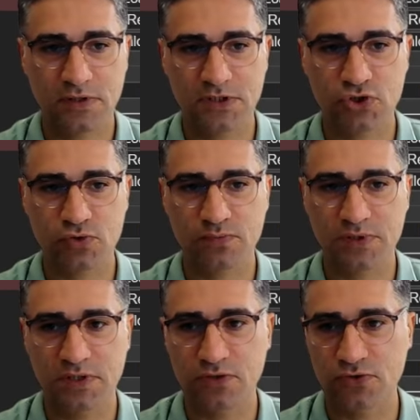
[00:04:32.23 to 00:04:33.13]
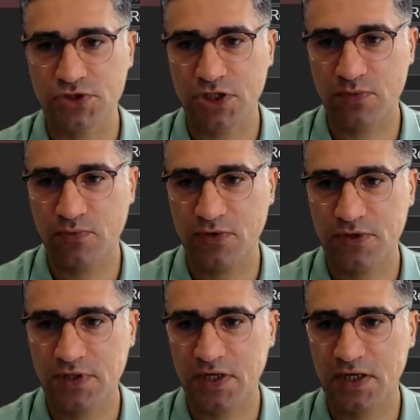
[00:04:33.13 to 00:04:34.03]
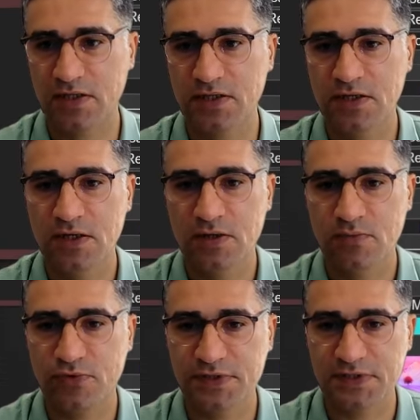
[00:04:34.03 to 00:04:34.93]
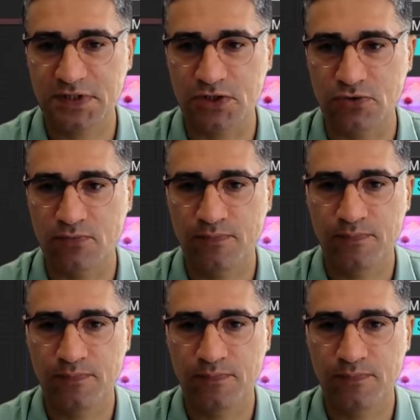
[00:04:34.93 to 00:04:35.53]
It should be your checkpoint, and press Q.